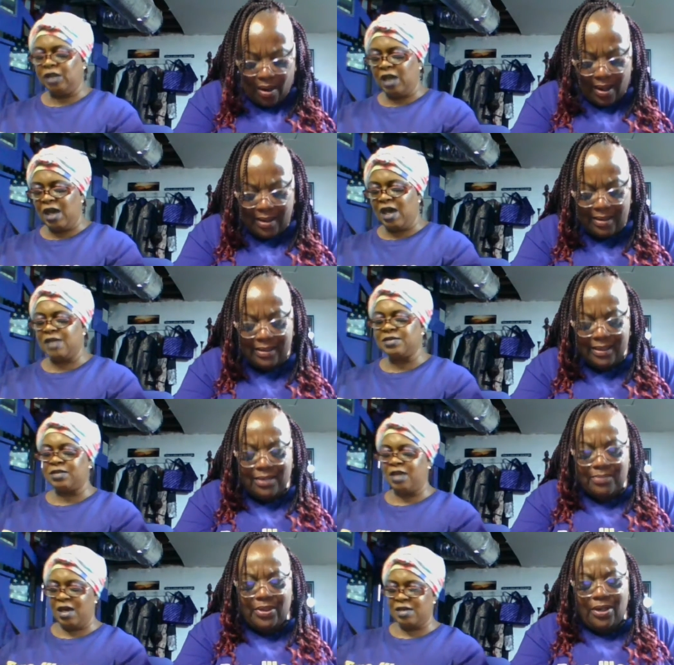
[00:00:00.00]
Speaker 1: Yes,
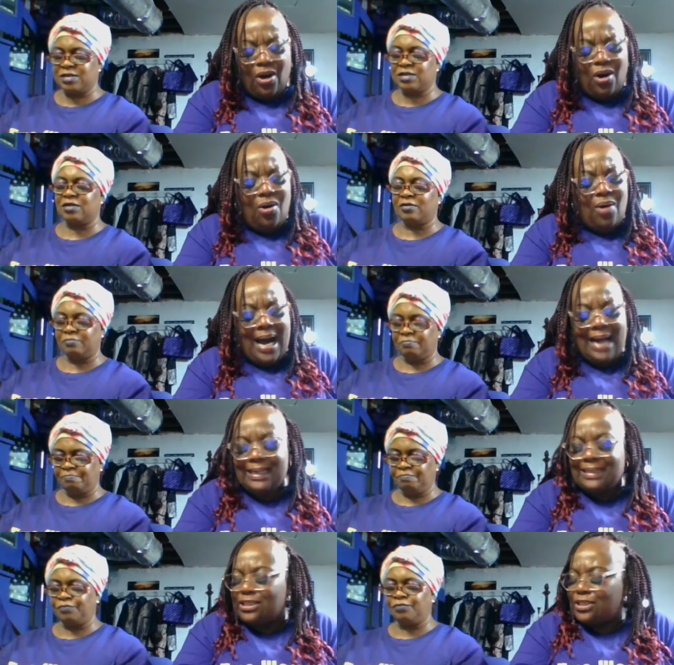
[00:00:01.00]
yes. But oh,
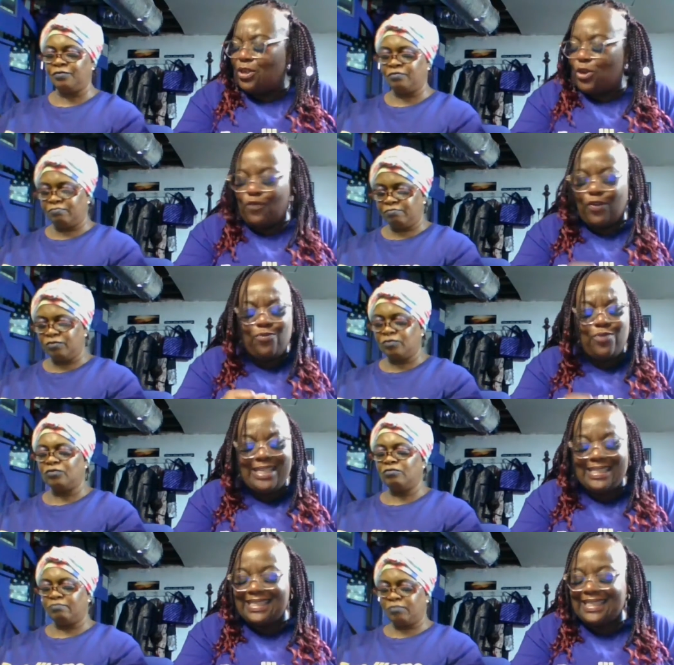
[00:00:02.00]
I serve a
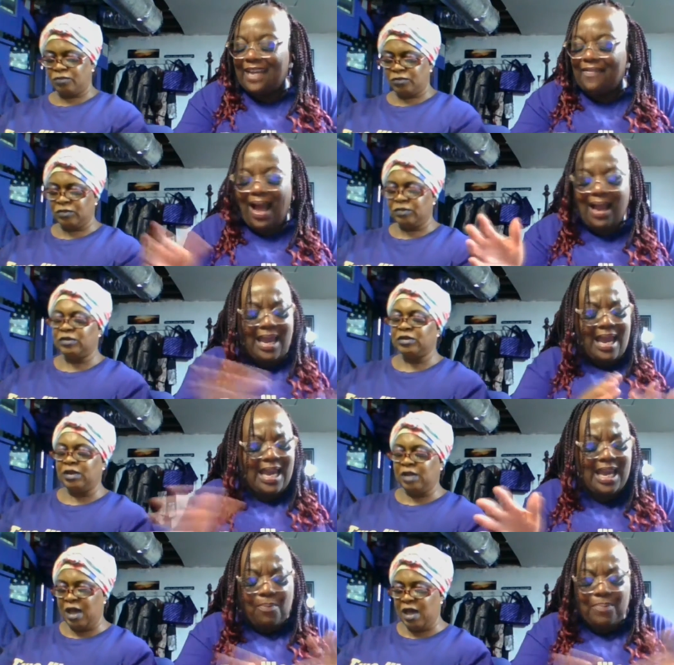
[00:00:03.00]
risen Savior. I
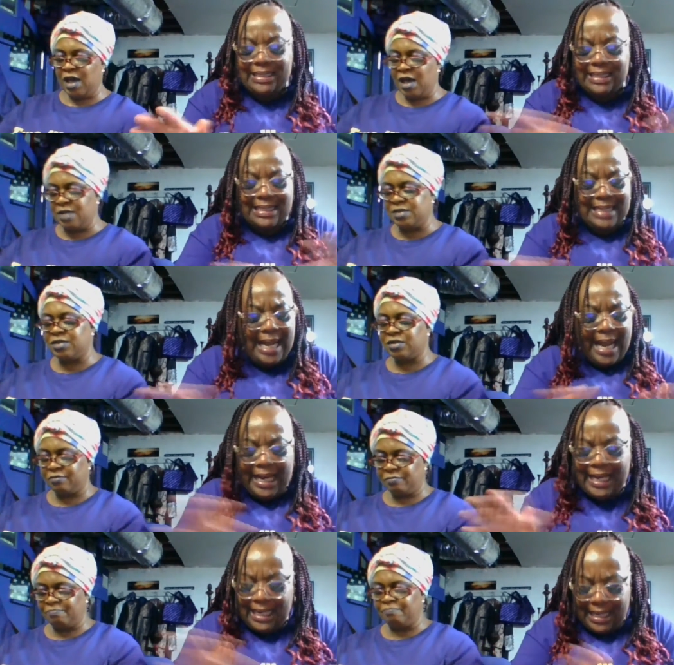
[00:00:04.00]
can't help yeah. but to say
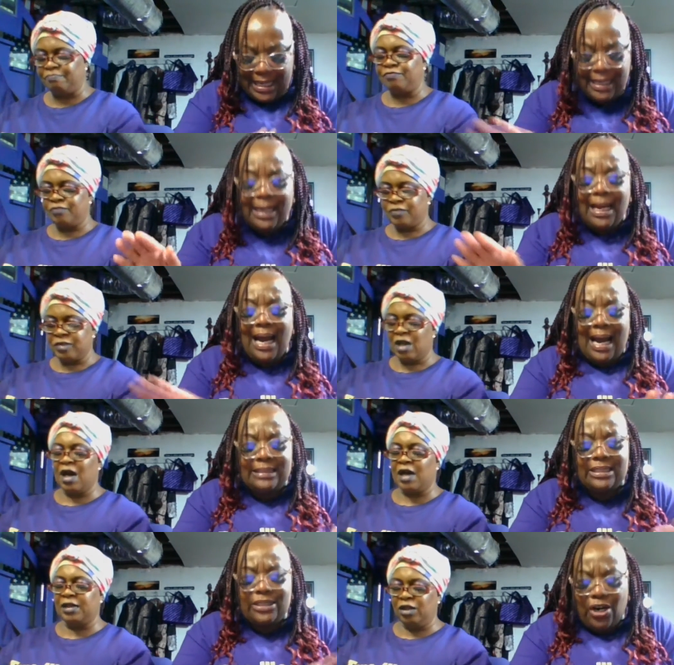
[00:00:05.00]
that again.
Speaker 2: I
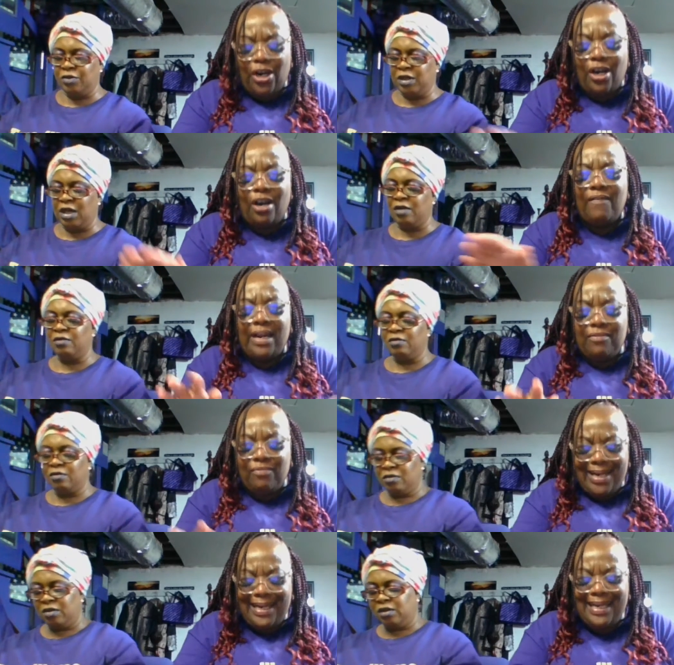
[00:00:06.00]
serve a
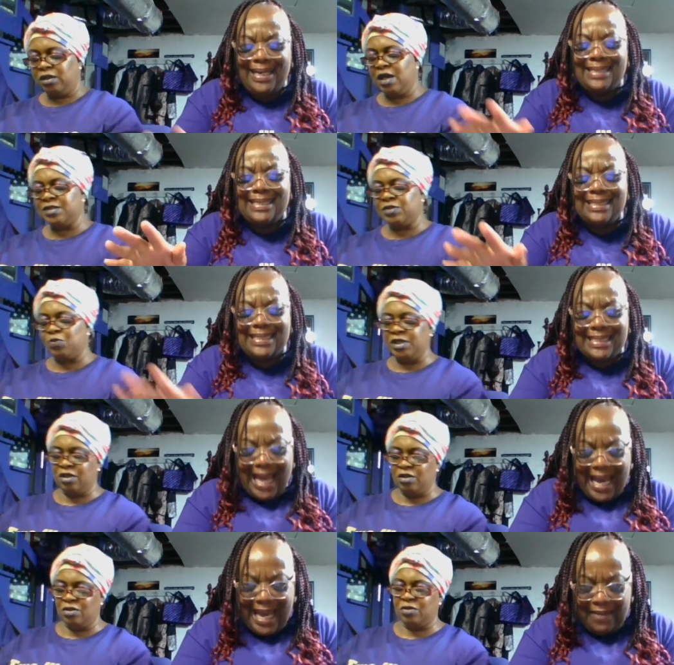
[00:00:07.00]
Speaker 1: risen yes,
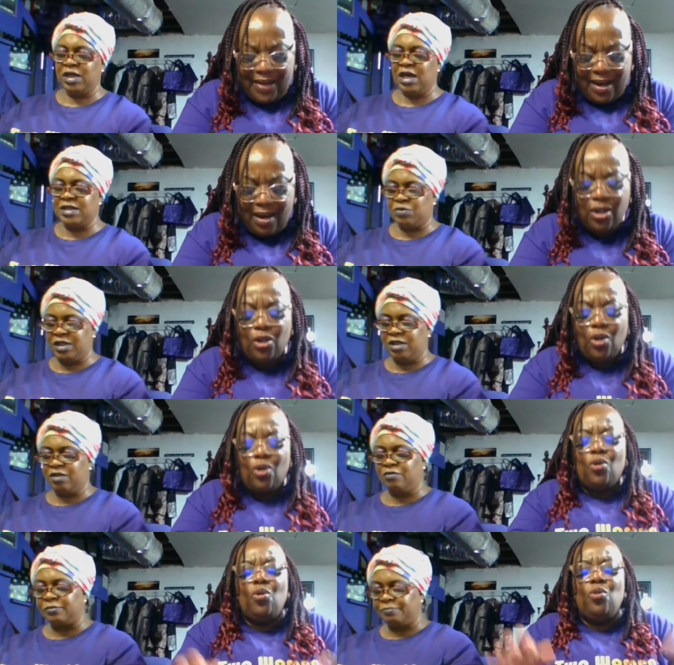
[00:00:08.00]
Savior yes, we
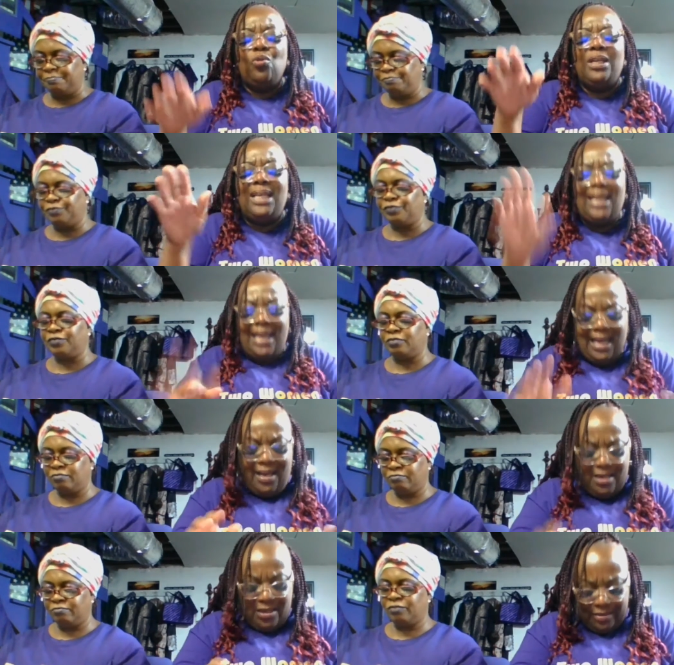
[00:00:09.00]
do. who
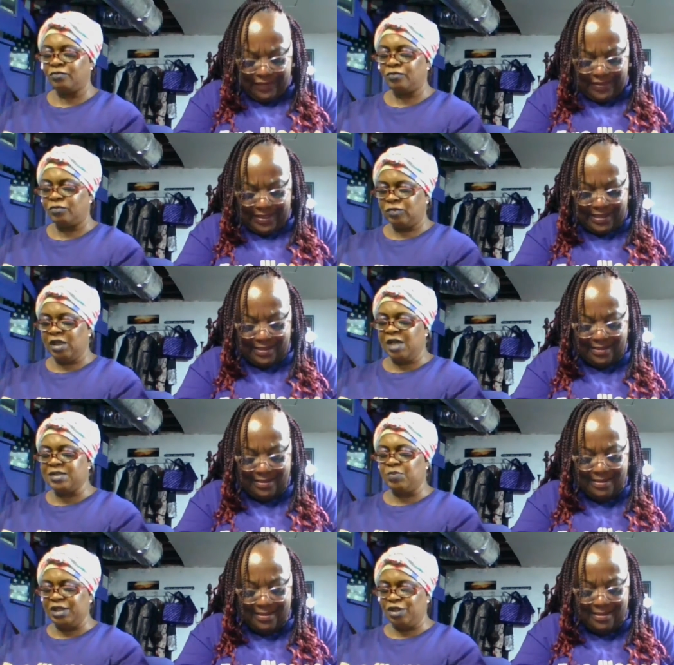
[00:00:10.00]
lives.
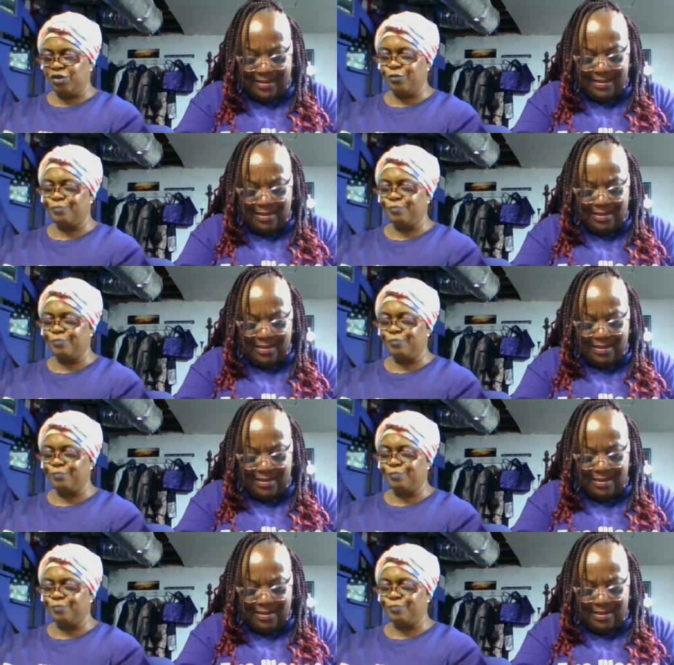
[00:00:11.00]
Speaker 2: Yes, we do.